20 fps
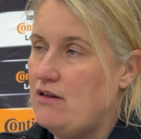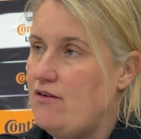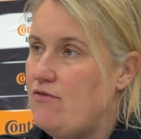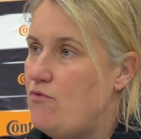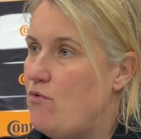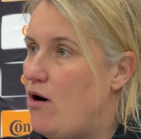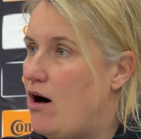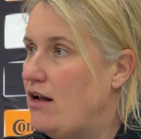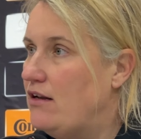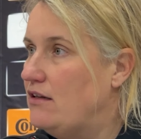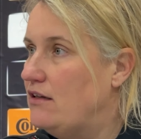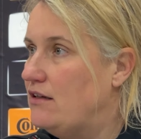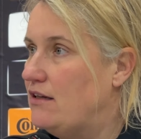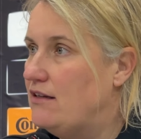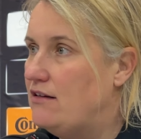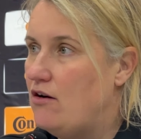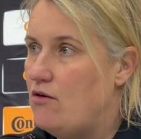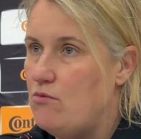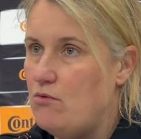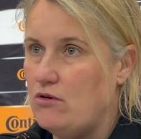They've won, and I
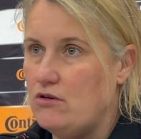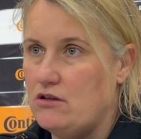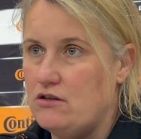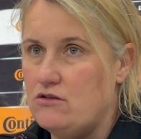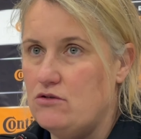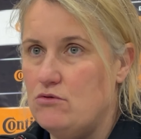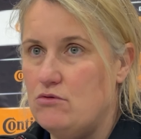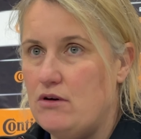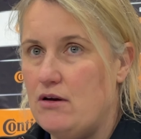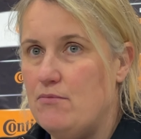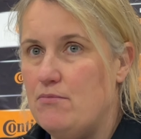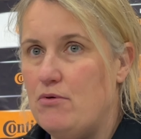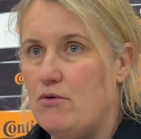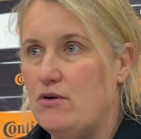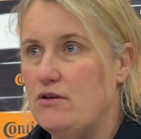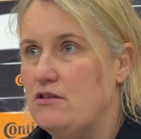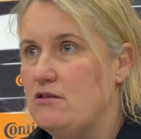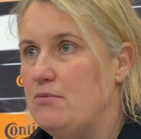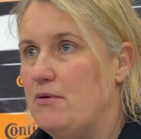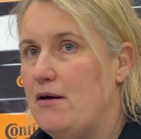don't want the talking
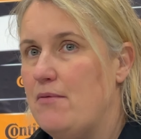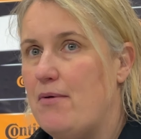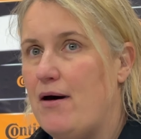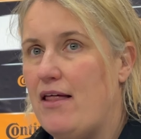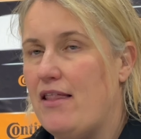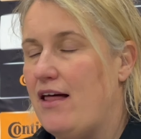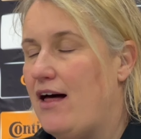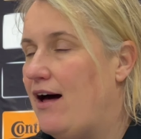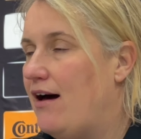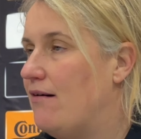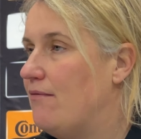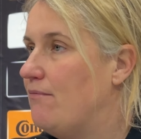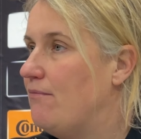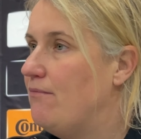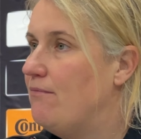point to be about that.